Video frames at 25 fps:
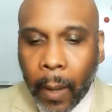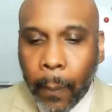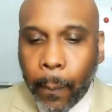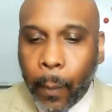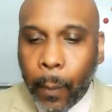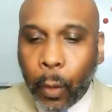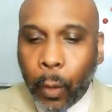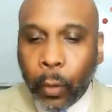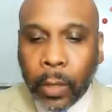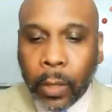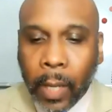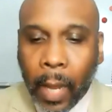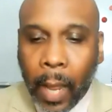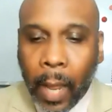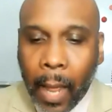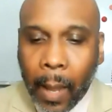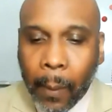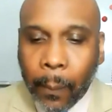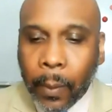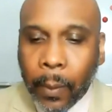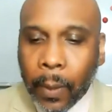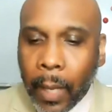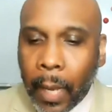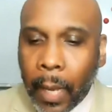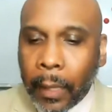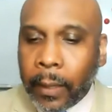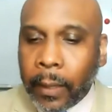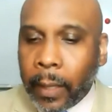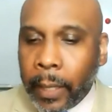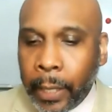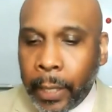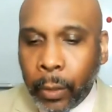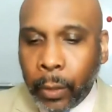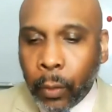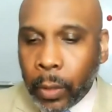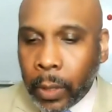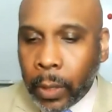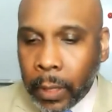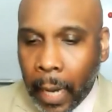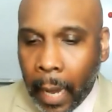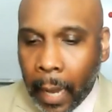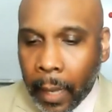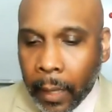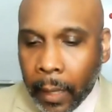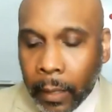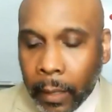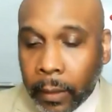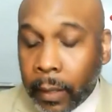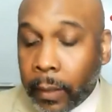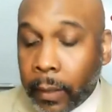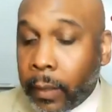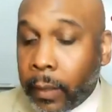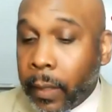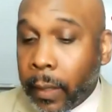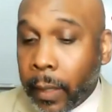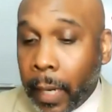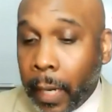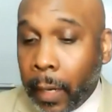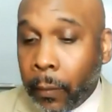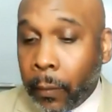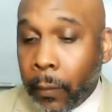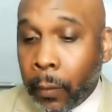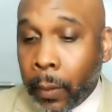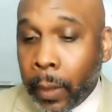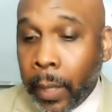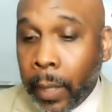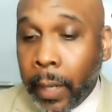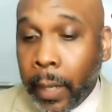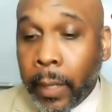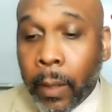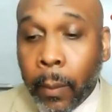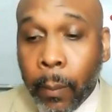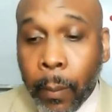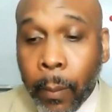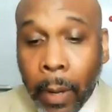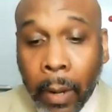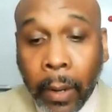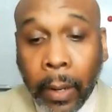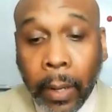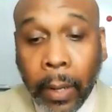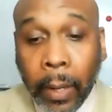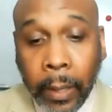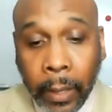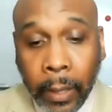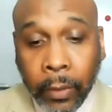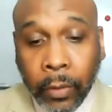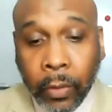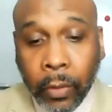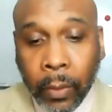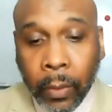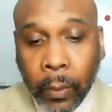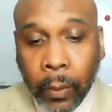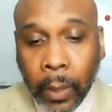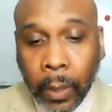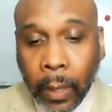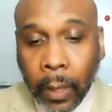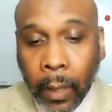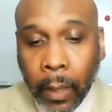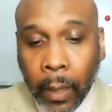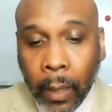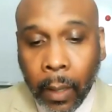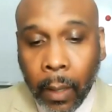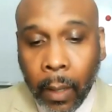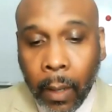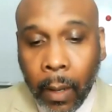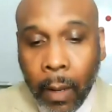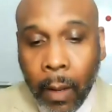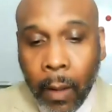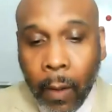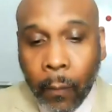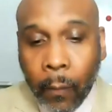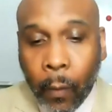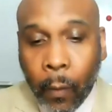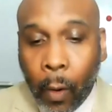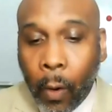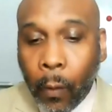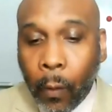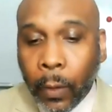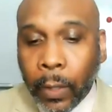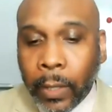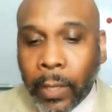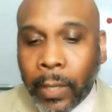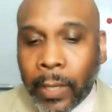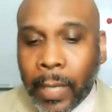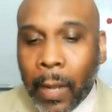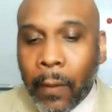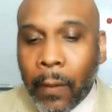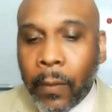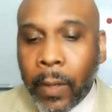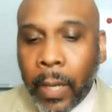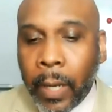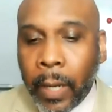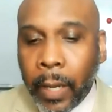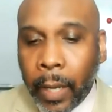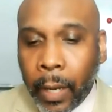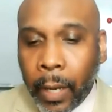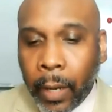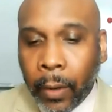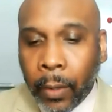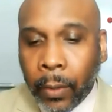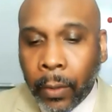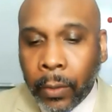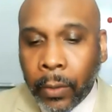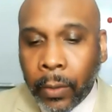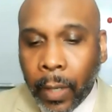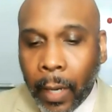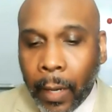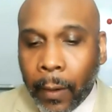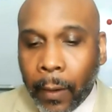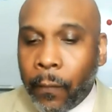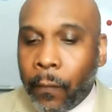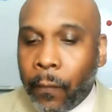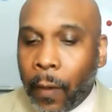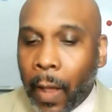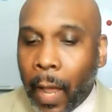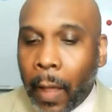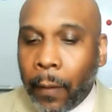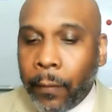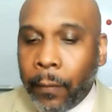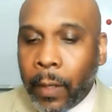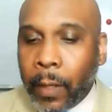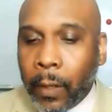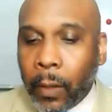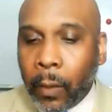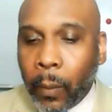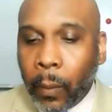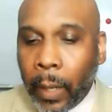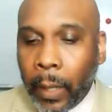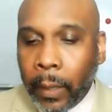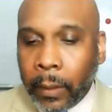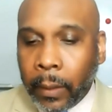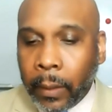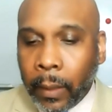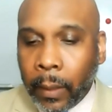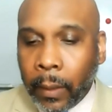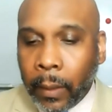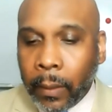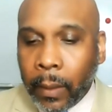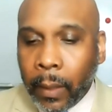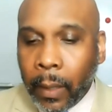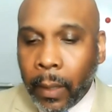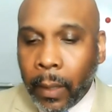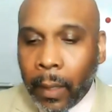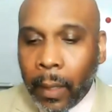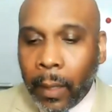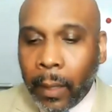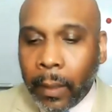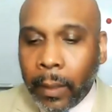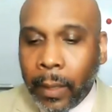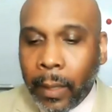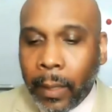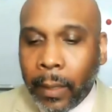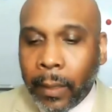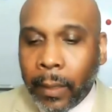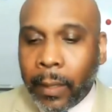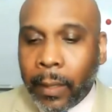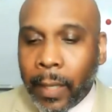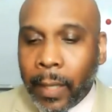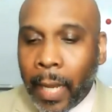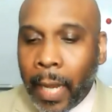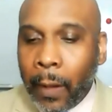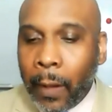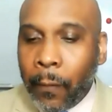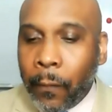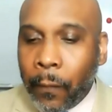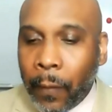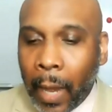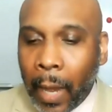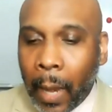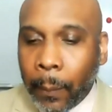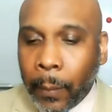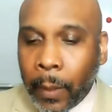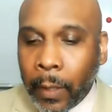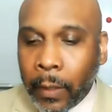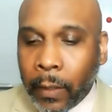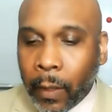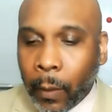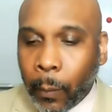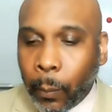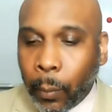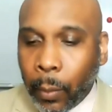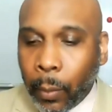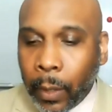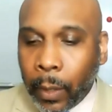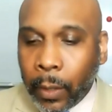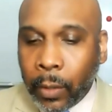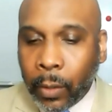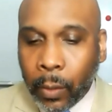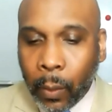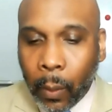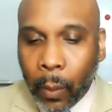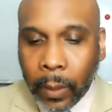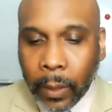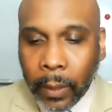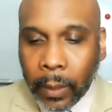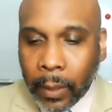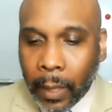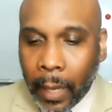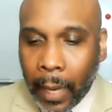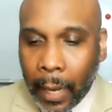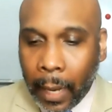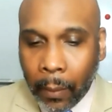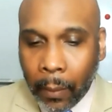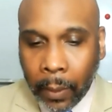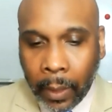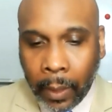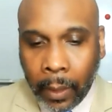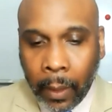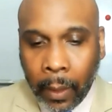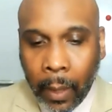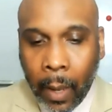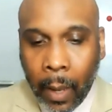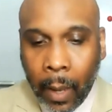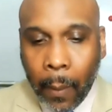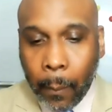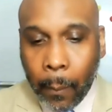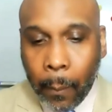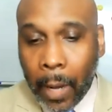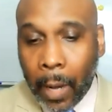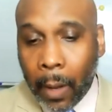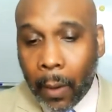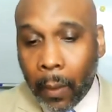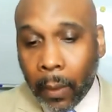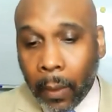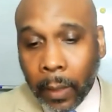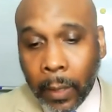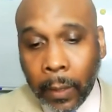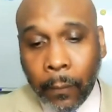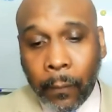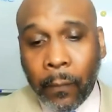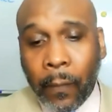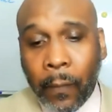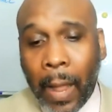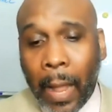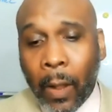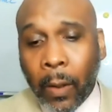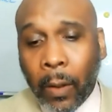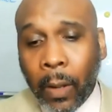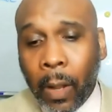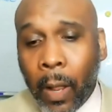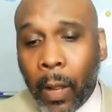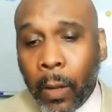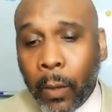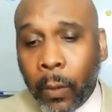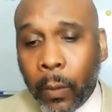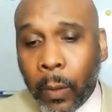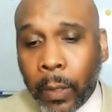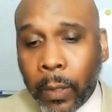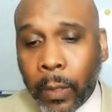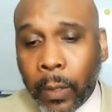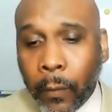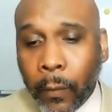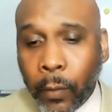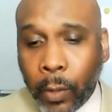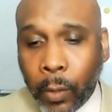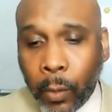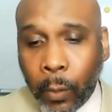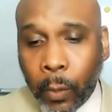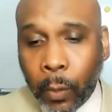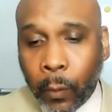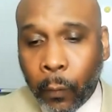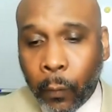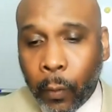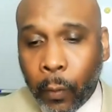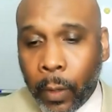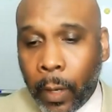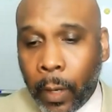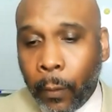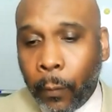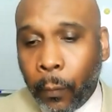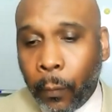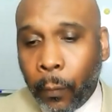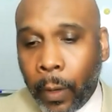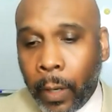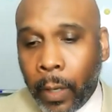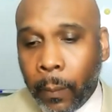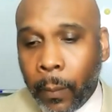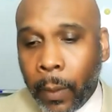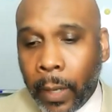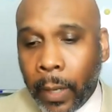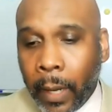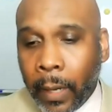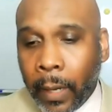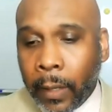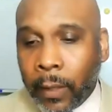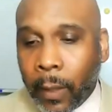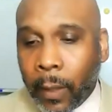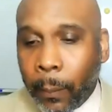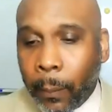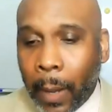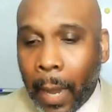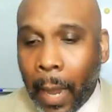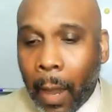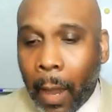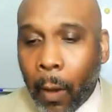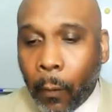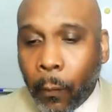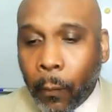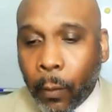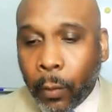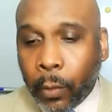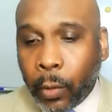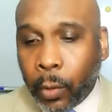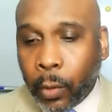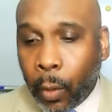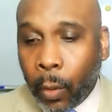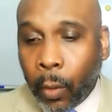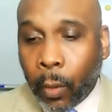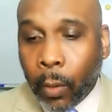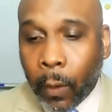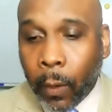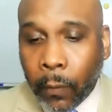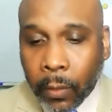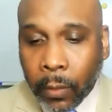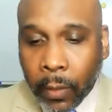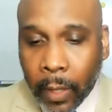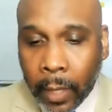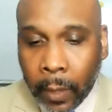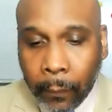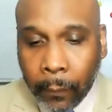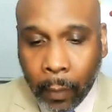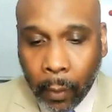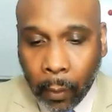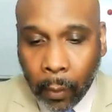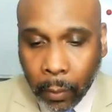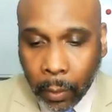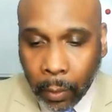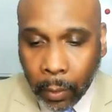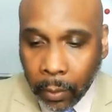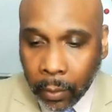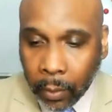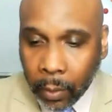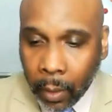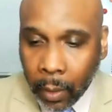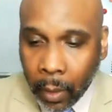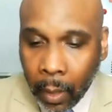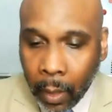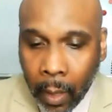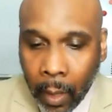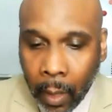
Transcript: and most complex legal challenge to slavery in American history. For over 70 years and 5 generations, the enslaved families of Prince George's County, Maryland, filed hundreds of suits for their freedom against a powerful circle of slaveholders,